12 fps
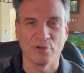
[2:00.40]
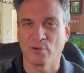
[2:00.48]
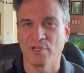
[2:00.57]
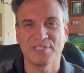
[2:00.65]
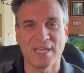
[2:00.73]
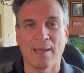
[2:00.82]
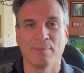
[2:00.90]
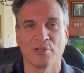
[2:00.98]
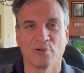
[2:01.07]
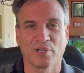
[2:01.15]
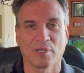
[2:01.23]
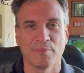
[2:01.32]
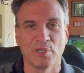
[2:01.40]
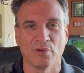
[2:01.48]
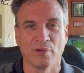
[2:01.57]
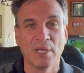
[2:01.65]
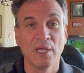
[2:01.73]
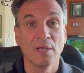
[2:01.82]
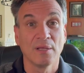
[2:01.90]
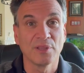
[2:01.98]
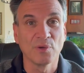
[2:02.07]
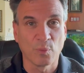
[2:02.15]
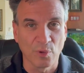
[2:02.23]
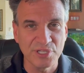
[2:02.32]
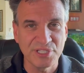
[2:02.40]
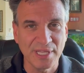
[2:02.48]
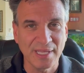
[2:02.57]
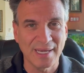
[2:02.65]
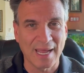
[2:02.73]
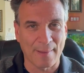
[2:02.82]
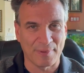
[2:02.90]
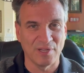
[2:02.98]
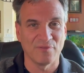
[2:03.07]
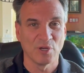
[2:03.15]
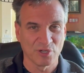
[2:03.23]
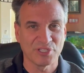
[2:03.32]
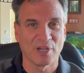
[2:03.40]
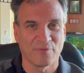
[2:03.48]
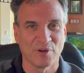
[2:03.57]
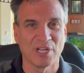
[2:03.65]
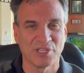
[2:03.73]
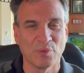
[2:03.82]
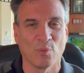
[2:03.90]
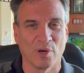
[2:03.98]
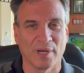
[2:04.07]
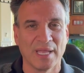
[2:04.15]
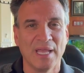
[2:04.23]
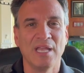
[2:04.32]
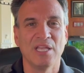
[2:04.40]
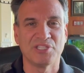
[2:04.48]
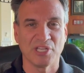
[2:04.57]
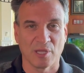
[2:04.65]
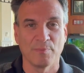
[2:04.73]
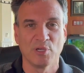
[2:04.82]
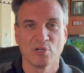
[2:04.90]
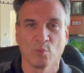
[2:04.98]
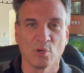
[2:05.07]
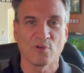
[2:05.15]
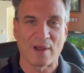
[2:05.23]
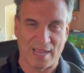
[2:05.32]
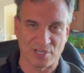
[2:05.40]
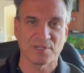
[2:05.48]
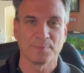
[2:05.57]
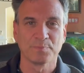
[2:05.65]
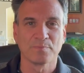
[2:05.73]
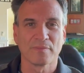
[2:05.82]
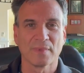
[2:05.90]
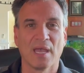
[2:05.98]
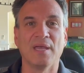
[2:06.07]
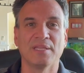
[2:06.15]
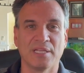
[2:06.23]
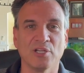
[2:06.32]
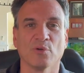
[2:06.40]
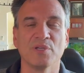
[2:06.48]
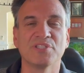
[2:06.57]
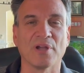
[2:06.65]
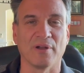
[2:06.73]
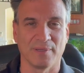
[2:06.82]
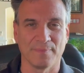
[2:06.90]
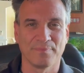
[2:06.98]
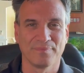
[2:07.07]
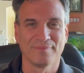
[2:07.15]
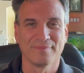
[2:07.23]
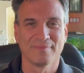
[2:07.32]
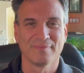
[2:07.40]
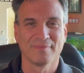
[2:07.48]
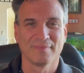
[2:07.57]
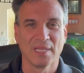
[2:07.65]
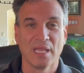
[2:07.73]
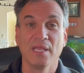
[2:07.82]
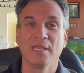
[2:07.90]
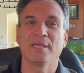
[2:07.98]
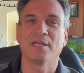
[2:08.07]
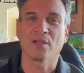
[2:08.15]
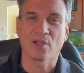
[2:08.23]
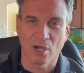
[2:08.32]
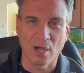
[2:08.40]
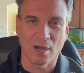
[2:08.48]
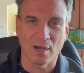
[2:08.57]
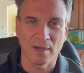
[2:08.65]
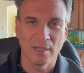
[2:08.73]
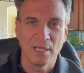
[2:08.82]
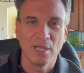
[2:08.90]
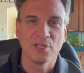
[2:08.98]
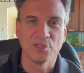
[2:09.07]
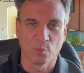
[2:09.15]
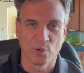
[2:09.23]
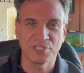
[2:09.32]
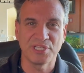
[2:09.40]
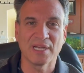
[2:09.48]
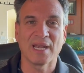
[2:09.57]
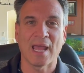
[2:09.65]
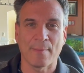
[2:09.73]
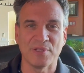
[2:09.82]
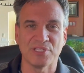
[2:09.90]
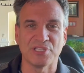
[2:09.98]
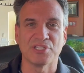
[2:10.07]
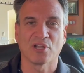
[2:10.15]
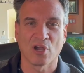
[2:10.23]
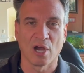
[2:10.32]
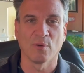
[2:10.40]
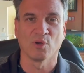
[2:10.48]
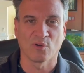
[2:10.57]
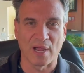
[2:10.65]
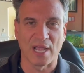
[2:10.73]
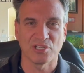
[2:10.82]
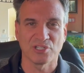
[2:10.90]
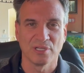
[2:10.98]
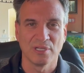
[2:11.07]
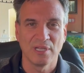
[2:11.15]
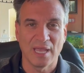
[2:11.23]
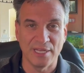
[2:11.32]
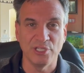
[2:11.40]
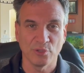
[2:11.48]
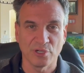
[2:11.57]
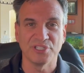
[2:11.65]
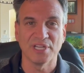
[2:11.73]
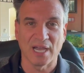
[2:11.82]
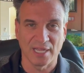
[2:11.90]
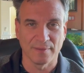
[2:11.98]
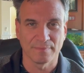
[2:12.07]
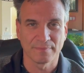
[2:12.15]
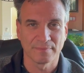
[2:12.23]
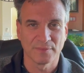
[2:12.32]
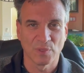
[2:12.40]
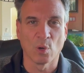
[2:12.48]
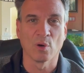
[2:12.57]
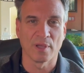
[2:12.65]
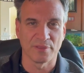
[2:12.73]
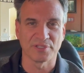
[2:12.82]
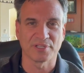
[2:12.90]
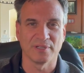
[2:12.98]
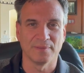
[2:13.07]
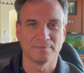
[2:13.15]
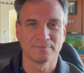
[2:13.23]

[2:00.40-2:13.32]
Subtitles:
or a tablet or a computer, the worst thing can happen if your software doesn't work is the computer will crash and then you'll restart it. In a car, the worst thing that happens is the car will crash and you could die, or others could.